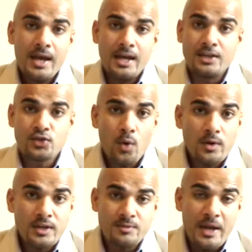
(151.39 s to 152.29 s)
and
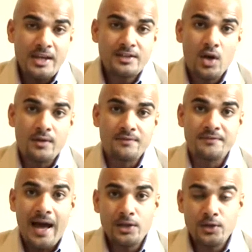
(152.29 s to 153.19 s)
stories based on
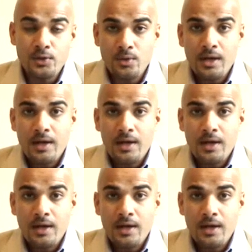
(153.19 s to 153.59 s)
value